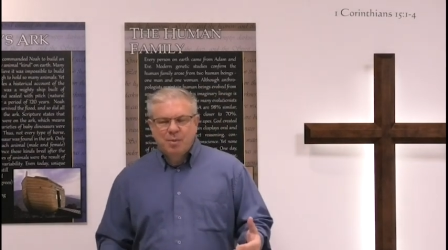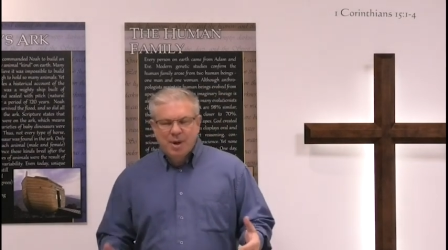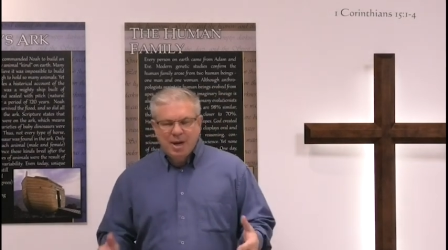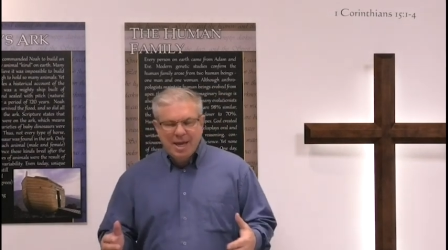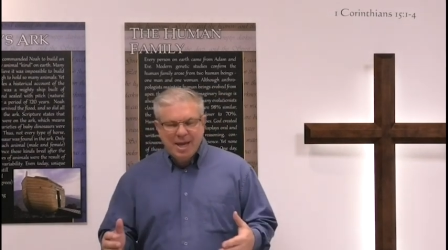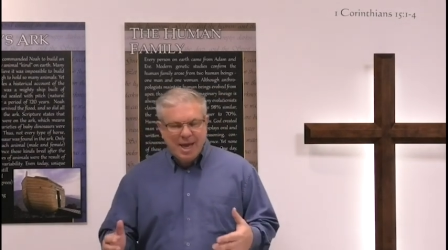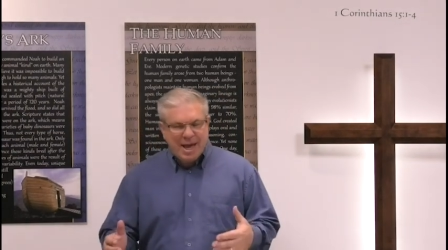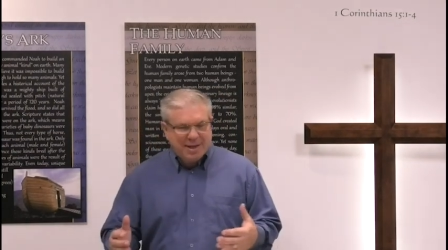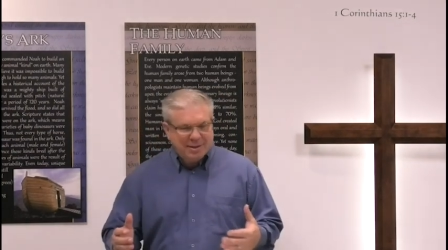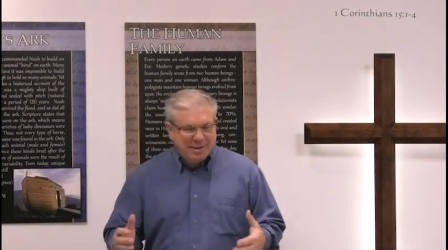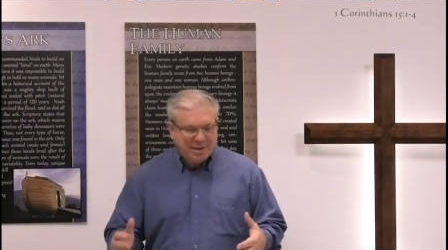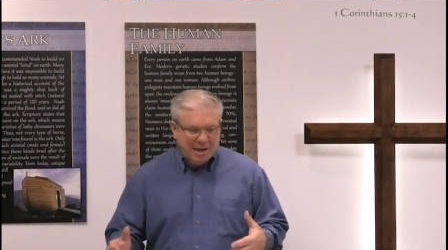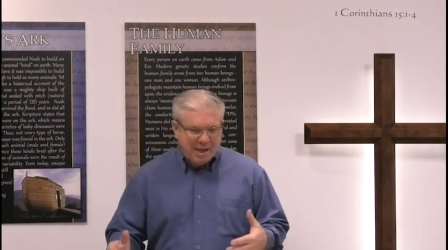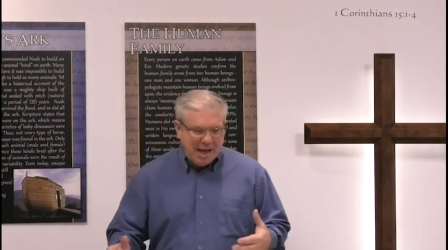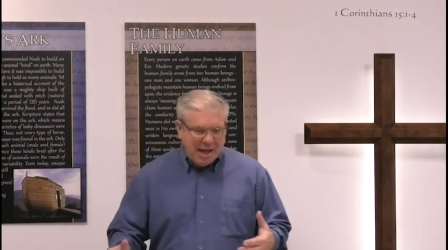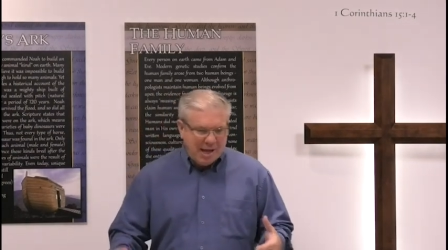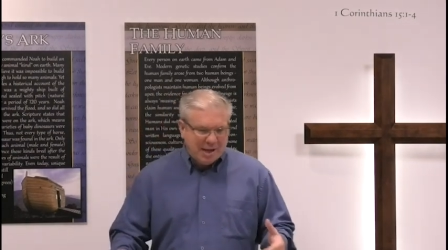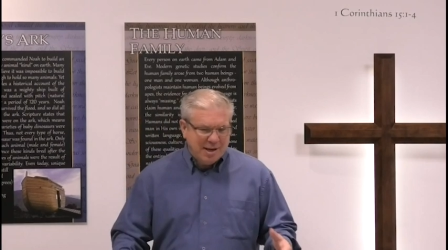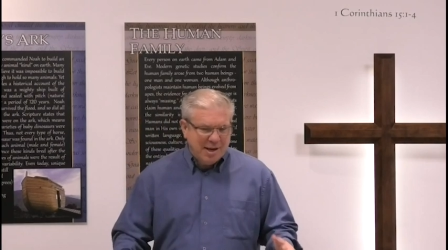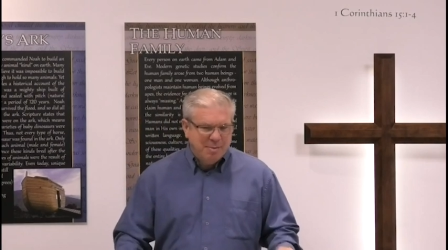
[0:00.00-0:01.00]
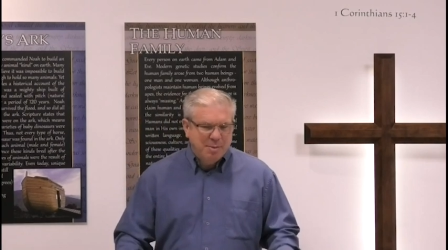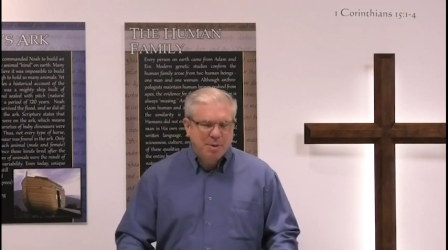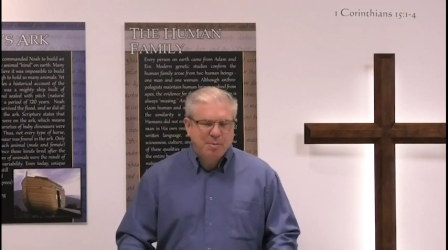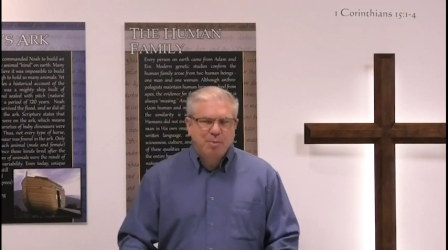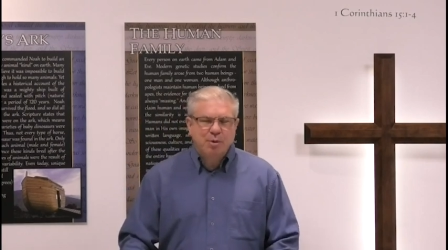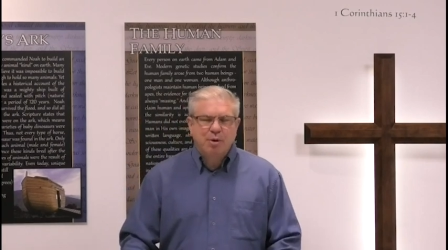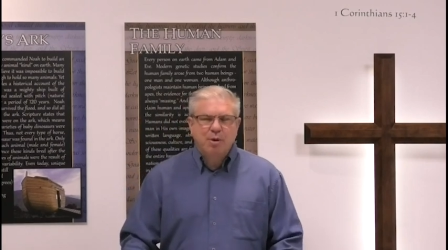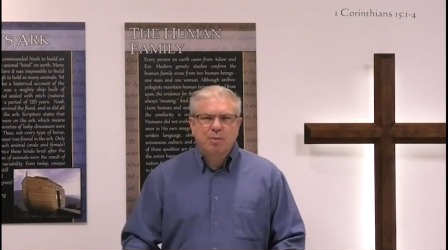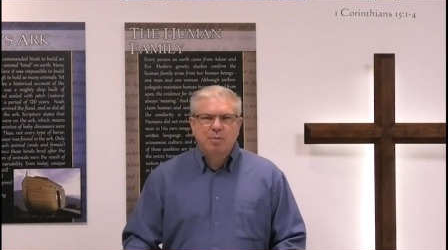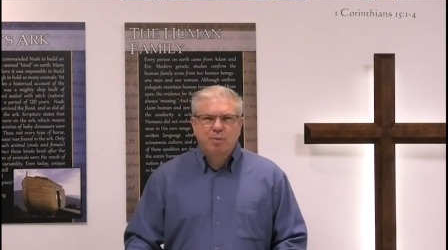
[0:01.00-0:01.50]
when he has an
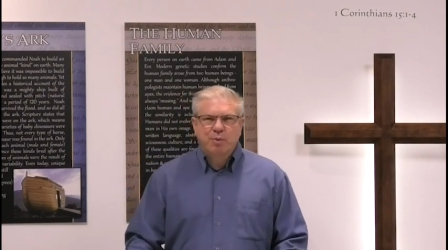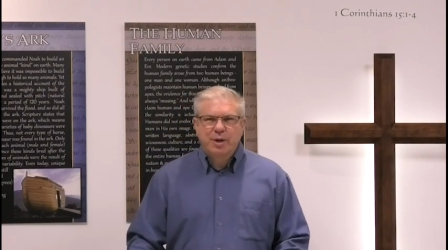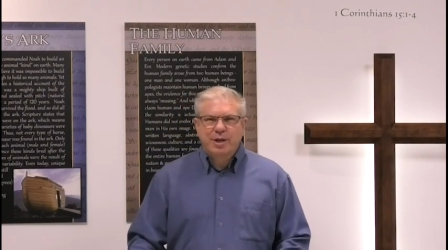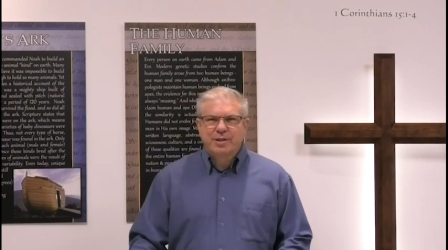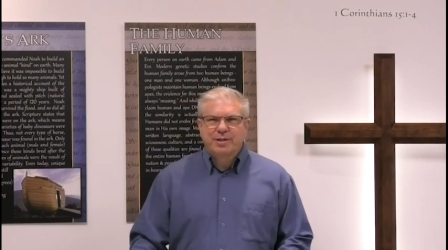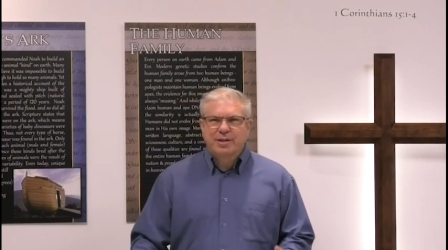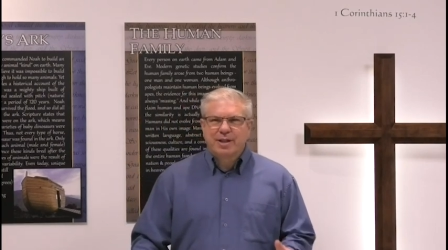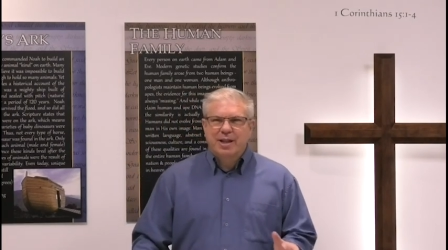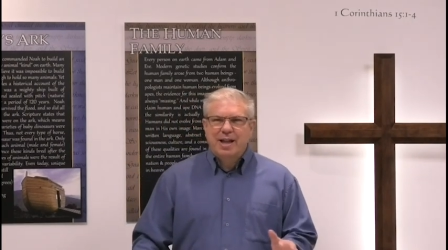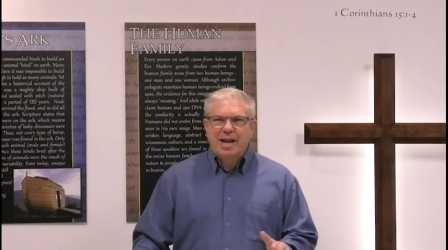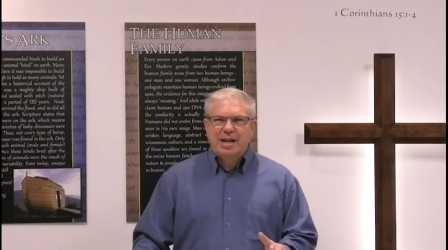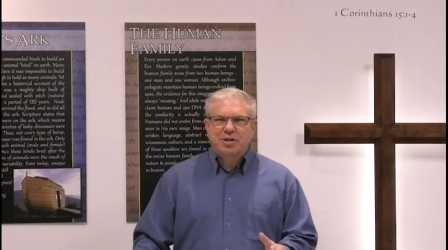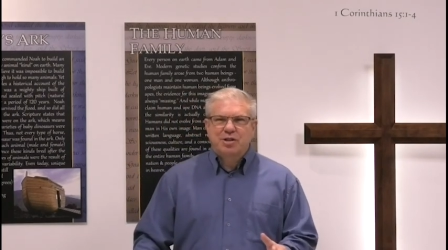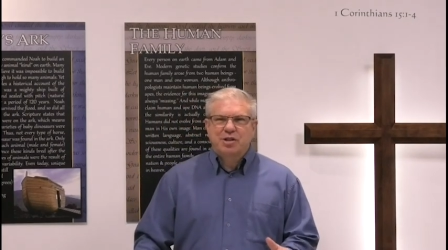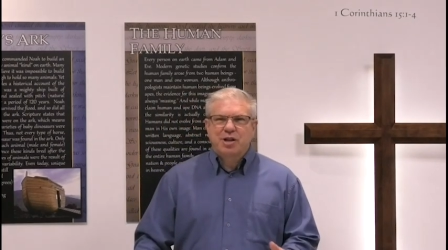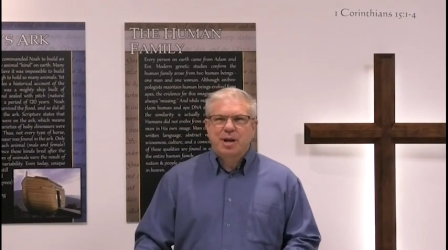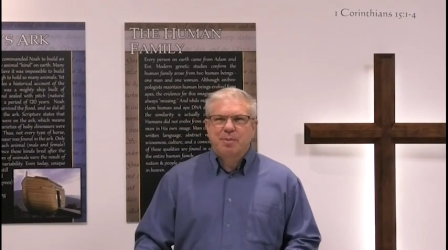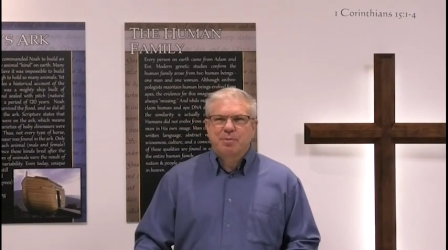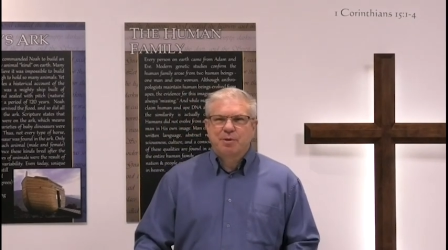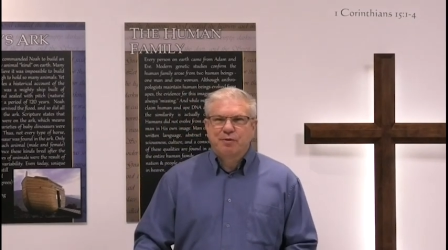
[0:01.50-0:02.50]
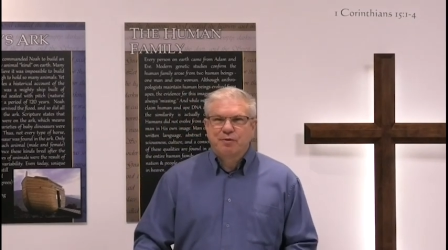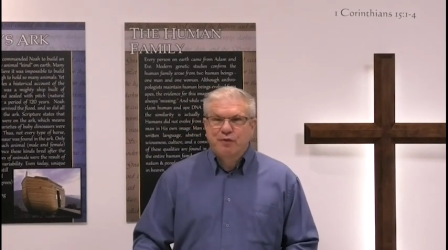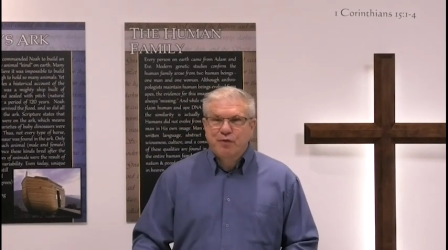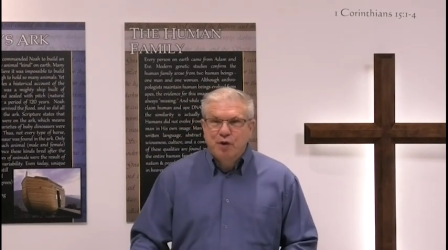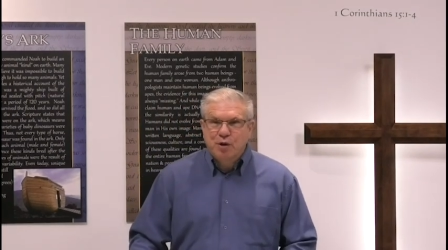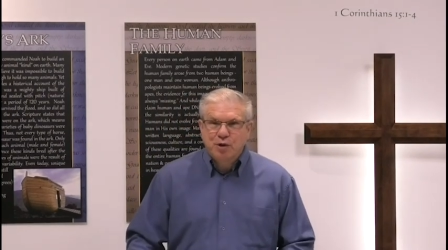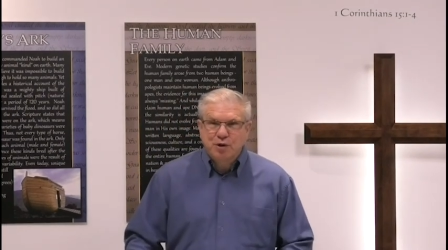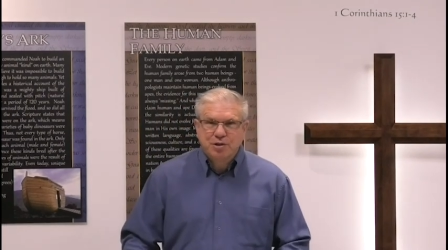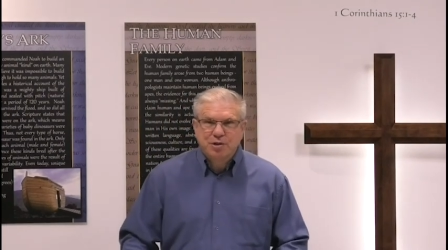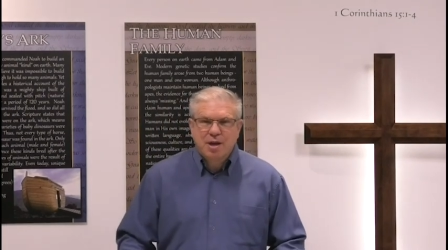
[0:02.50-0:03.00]
academic book, reads the last chapter
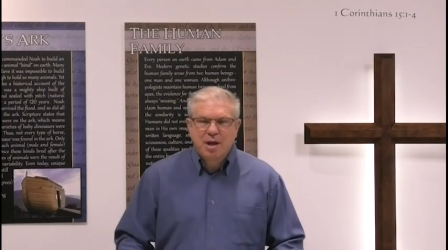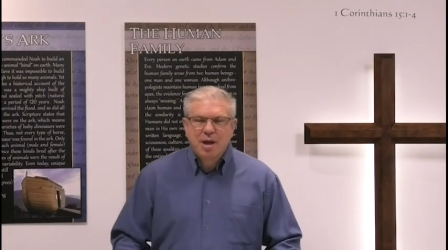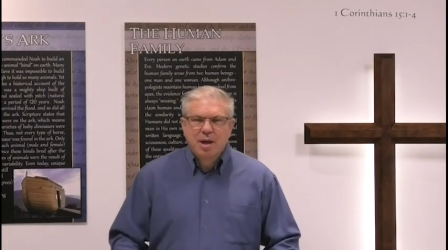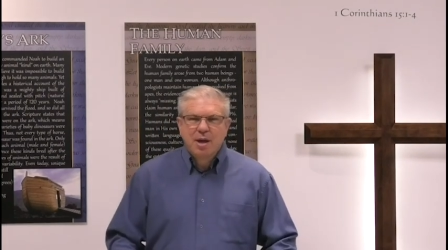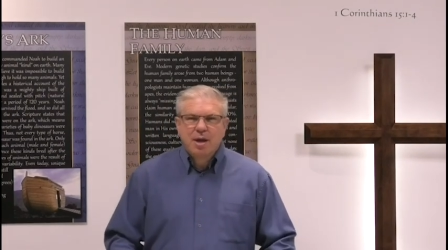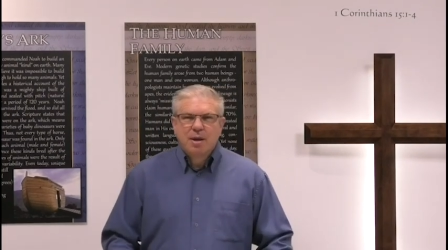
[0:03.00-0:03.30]
first